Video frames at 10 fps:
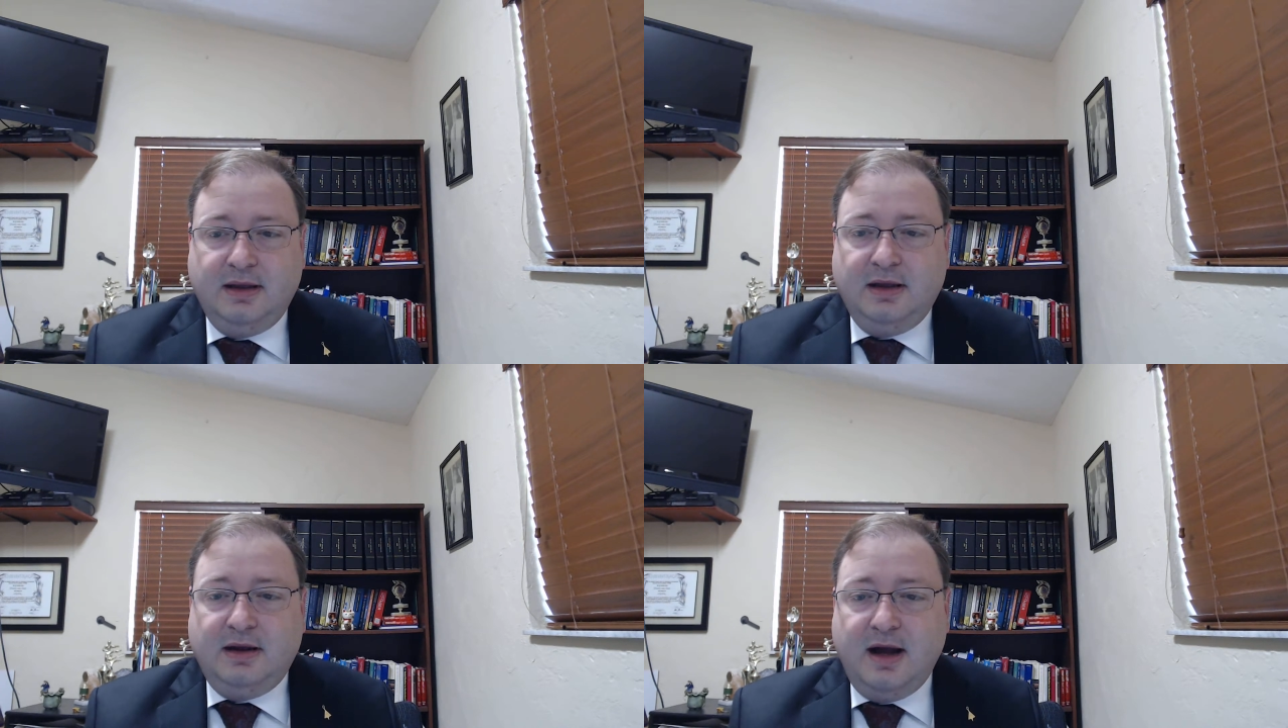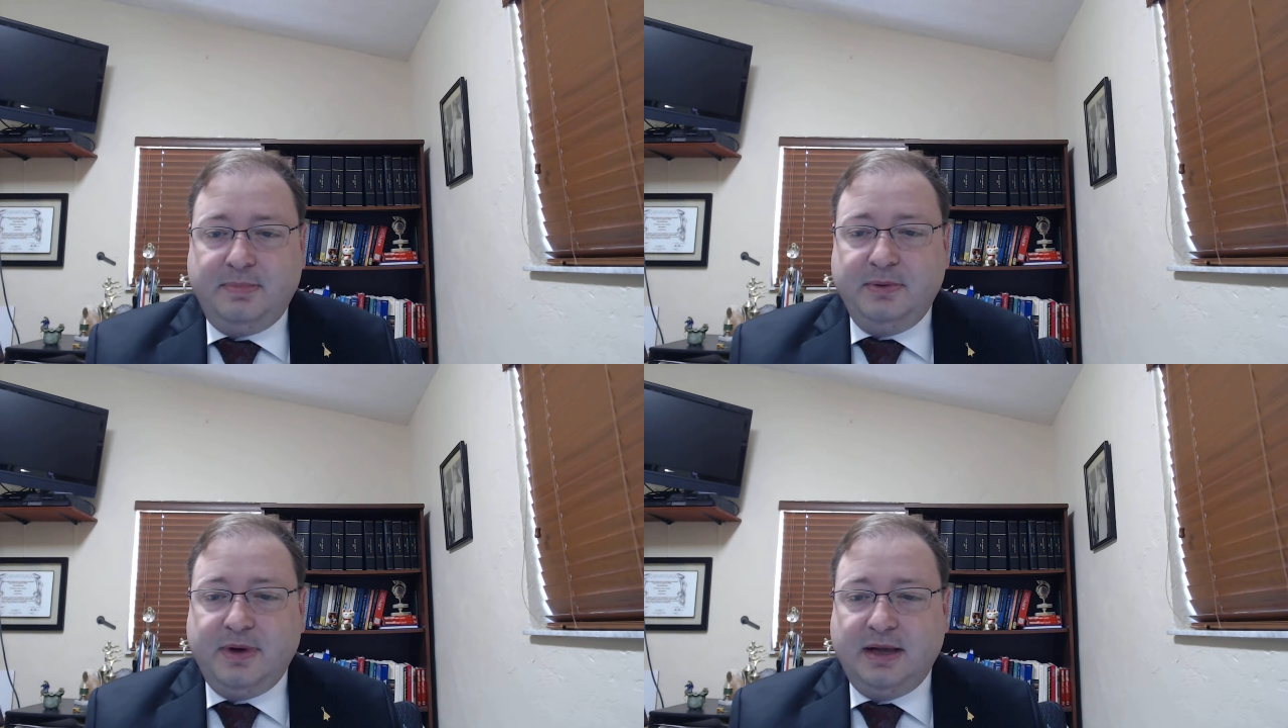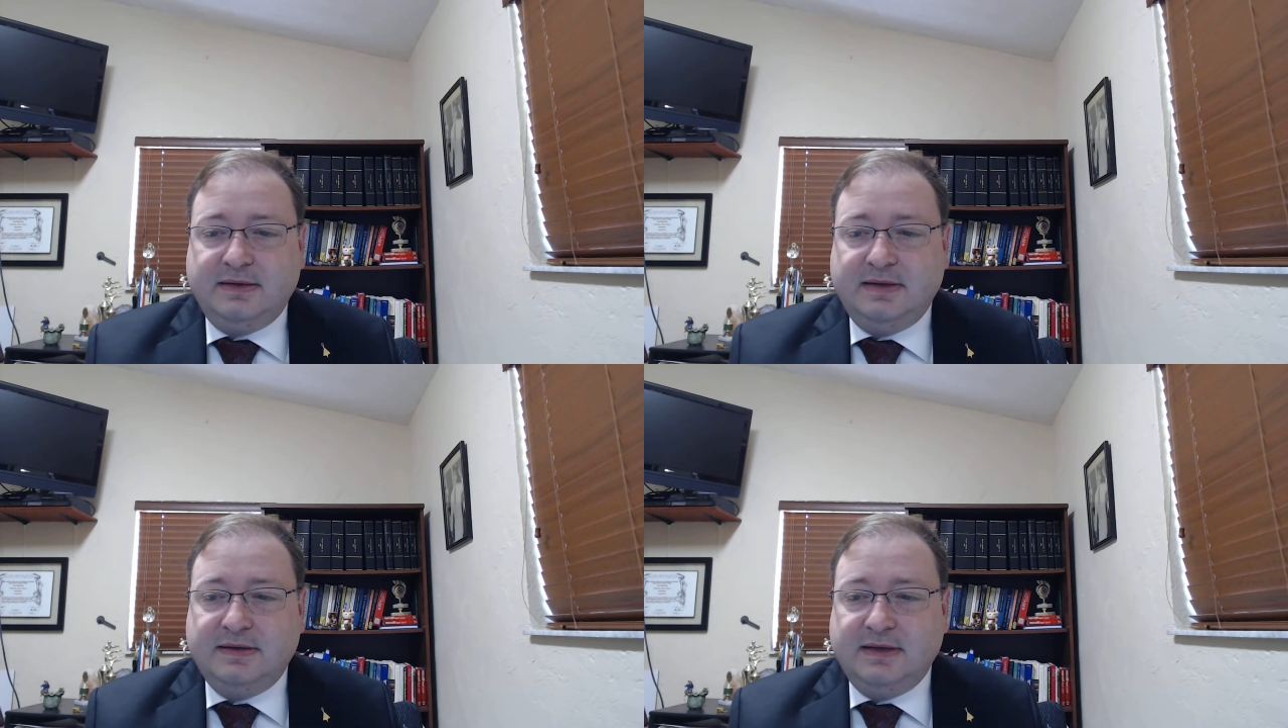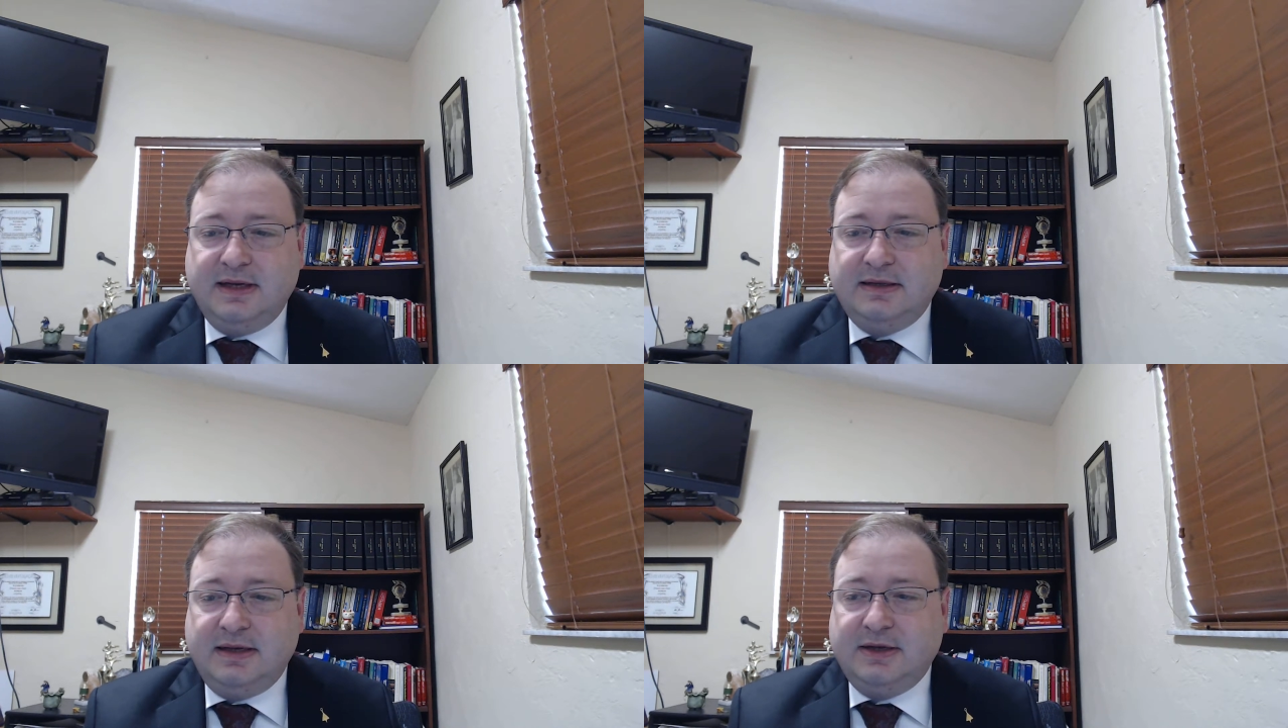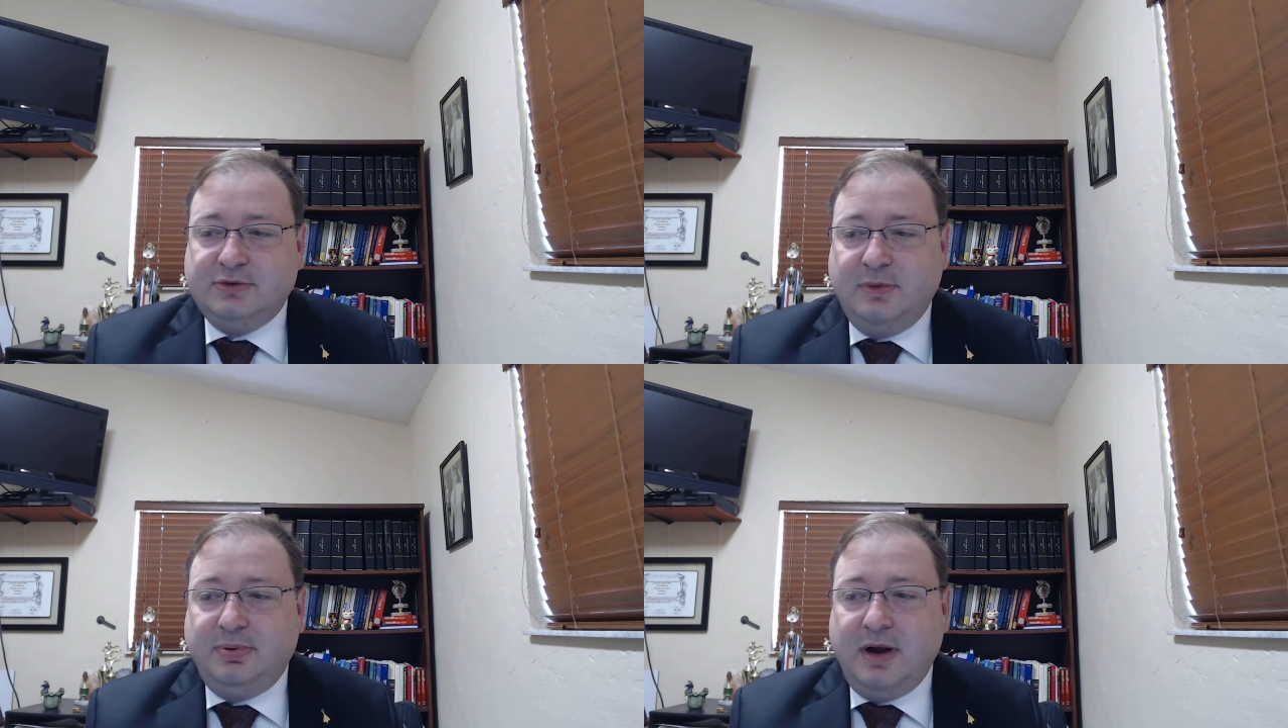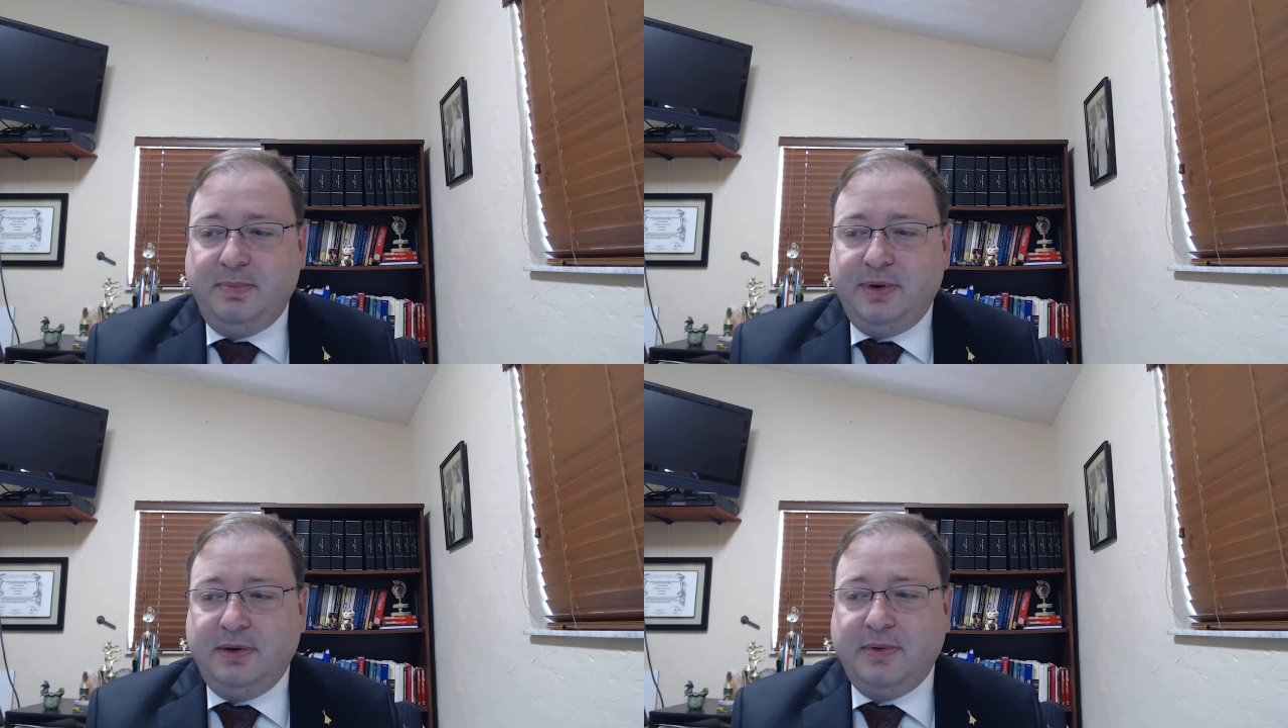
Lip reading: Copyrights is an intellectual property